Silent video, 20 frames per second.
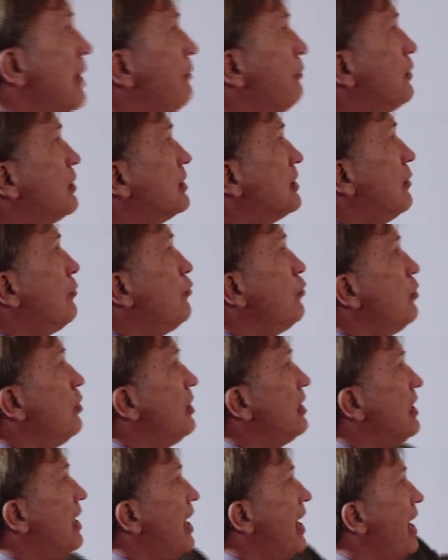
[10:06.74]
up with some
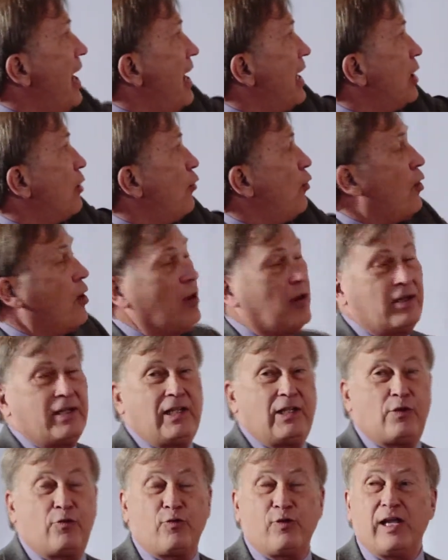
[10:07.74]
really
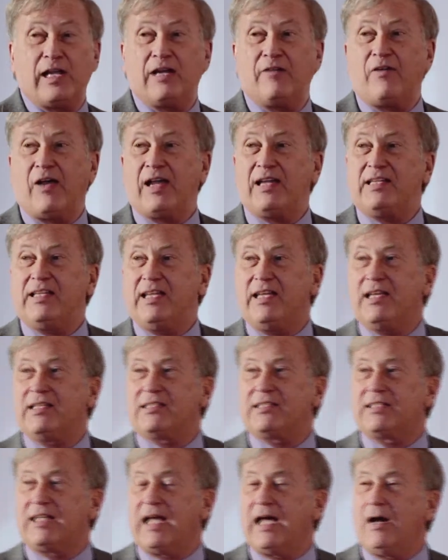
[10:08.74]
high-quality, creative ideas
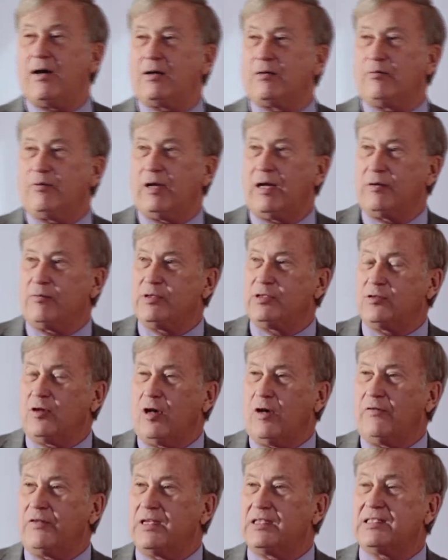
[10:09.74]
as to how to
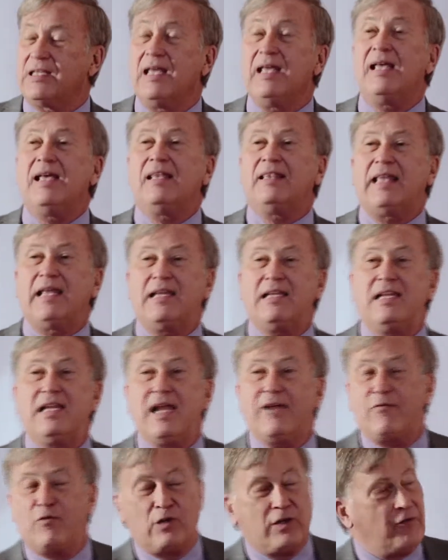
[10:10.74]
resolve this that
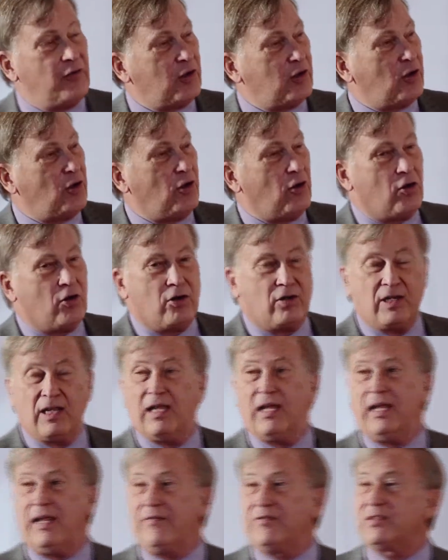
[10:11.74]
never would have
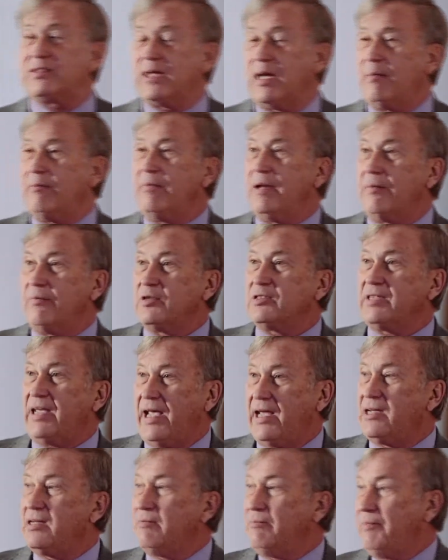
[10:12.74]
occurred if some members
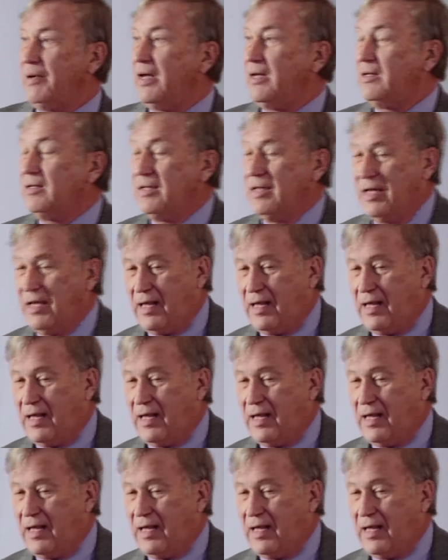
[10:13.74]
hadn't been